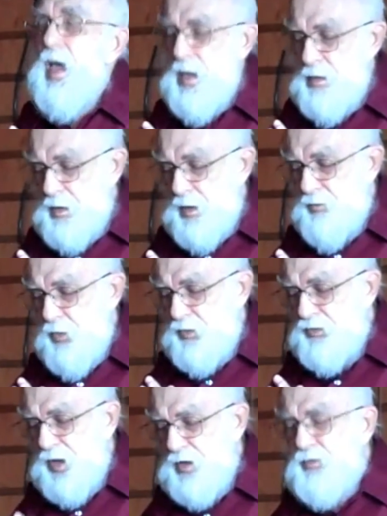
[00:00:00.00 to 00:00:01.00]
And
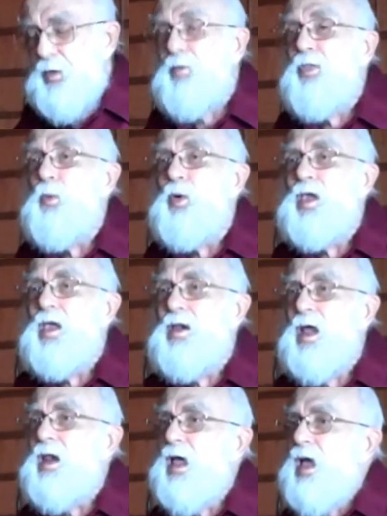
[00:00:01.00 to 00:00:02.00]
very satisfied with the work he
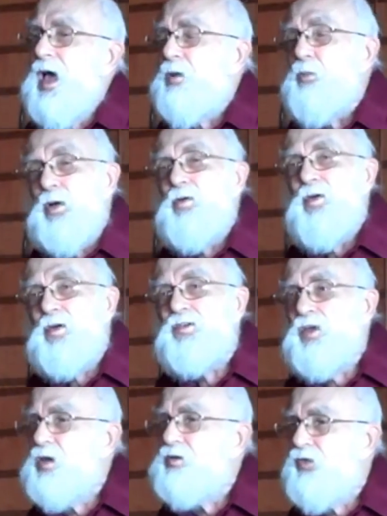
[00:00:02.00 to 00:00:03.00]
did. And we were very
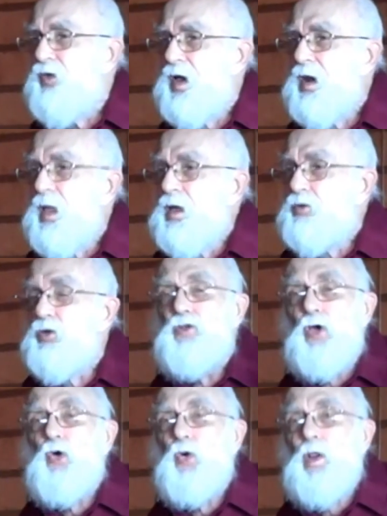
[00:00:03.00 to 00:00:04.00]
satisfied to
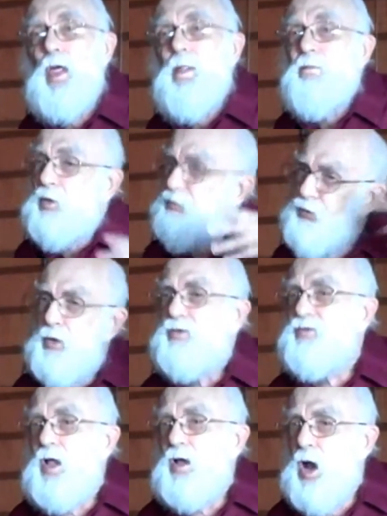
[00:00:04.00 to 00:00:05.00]
do the
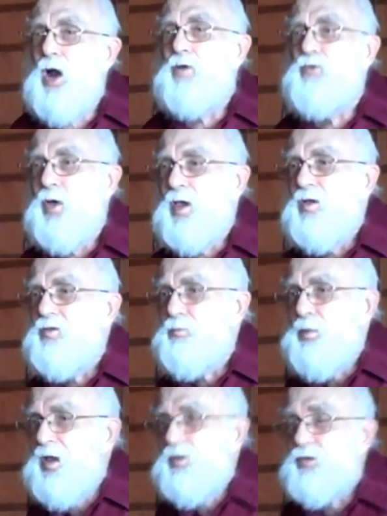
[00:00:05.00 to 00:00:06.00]
first card trick in
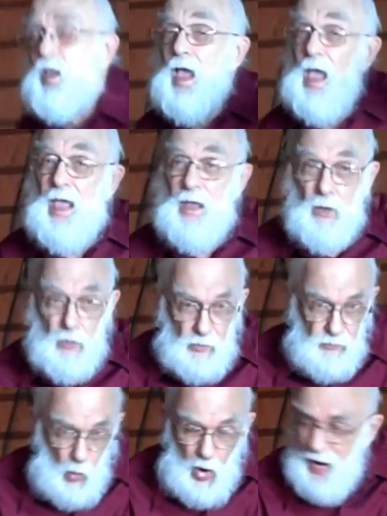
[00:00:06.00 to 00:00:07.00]
space, a
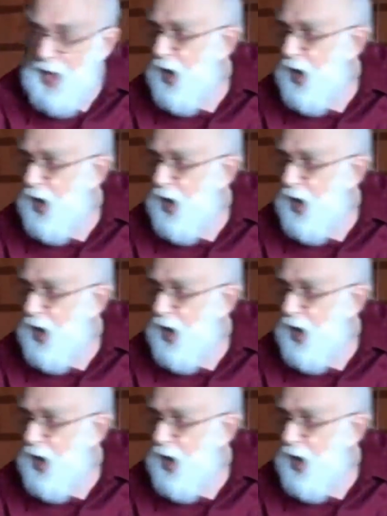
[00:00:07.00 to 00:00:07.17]
le voilà.